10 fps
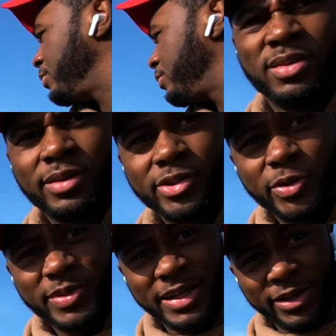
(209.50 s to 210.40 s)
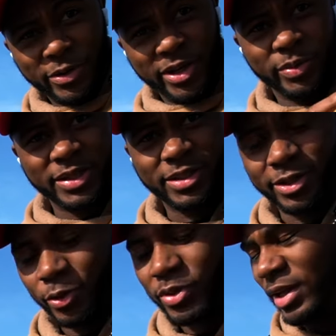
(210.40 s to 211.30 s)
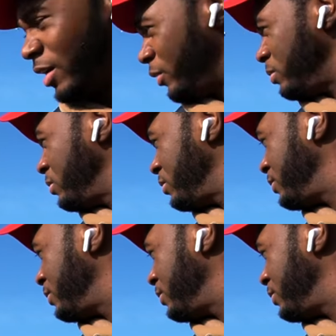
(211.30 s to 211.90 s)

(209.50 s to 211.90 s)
The chips ain't that good anyway, so the goose can have them.